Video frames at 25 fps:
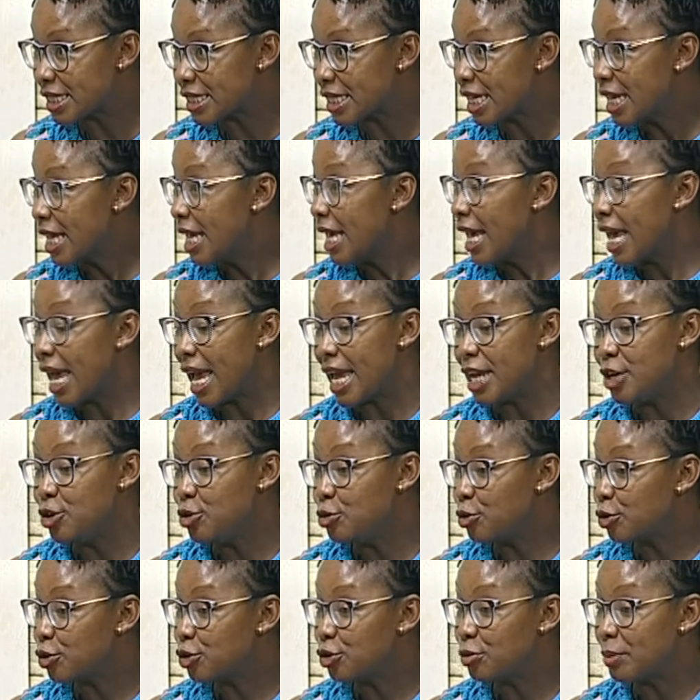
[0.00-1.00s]
It's a workplace. And
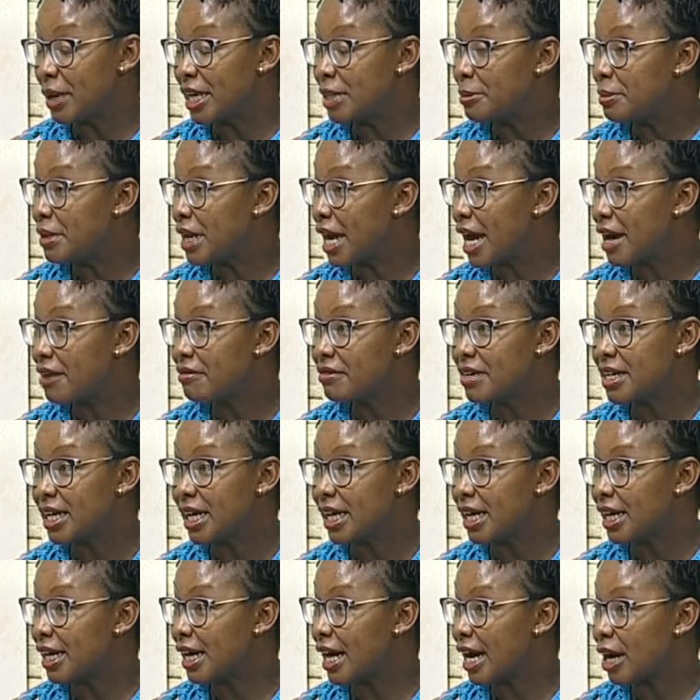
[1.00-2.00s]
you, you might be having
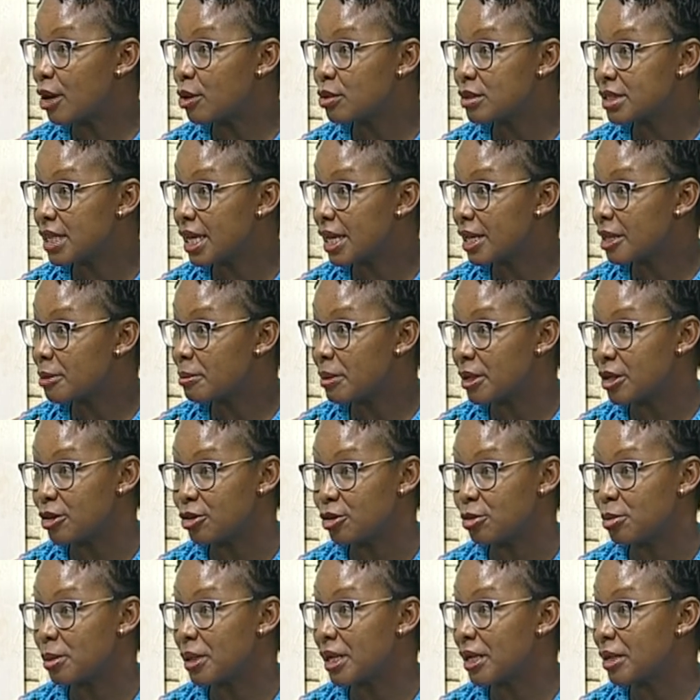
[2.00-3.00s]
a house help, and you
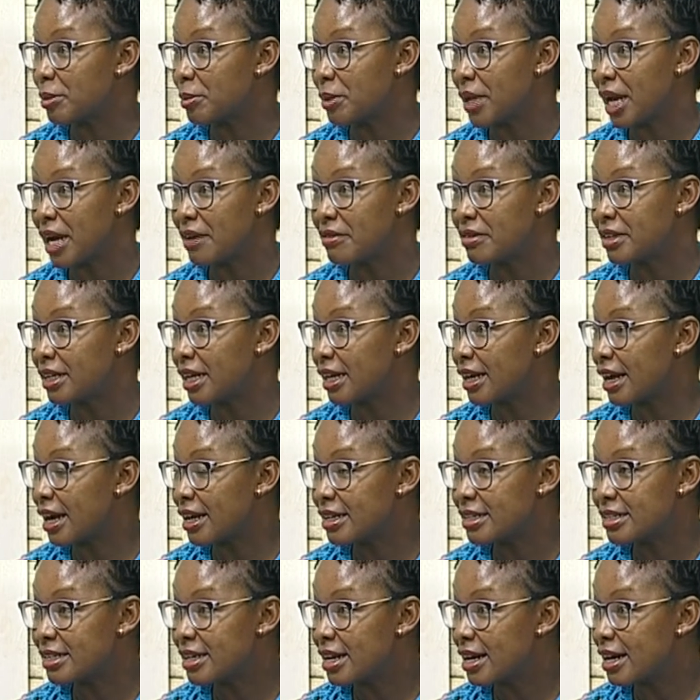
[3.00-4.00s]
might be having a
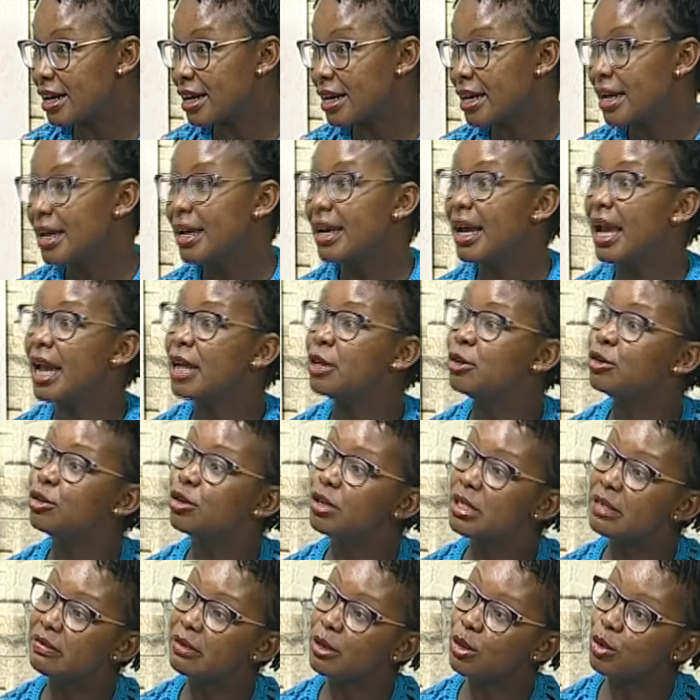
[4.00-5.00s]
gardener and you don't
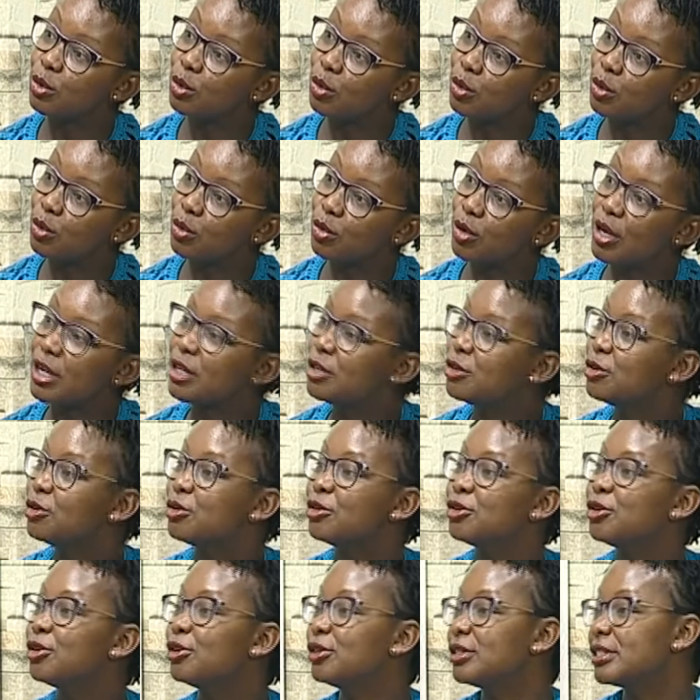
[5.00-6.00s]
even know, and you know
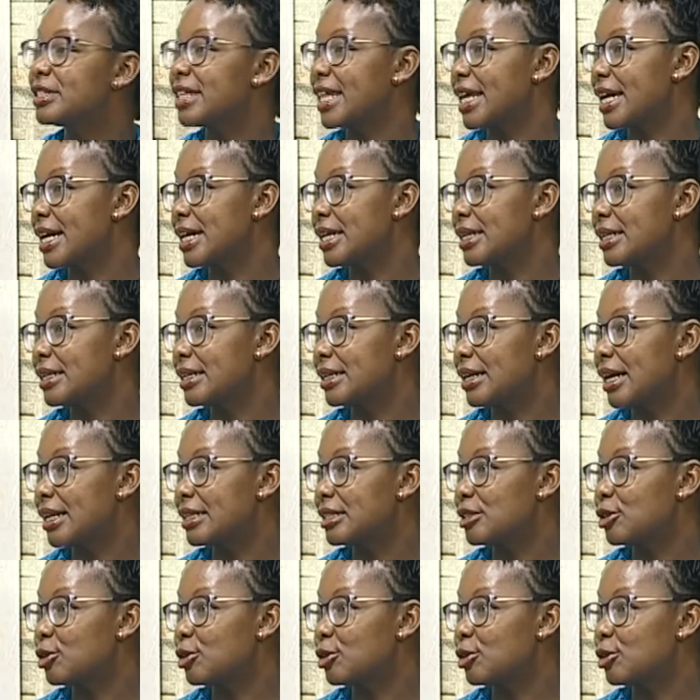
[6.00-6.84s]
you're not there. I'm not a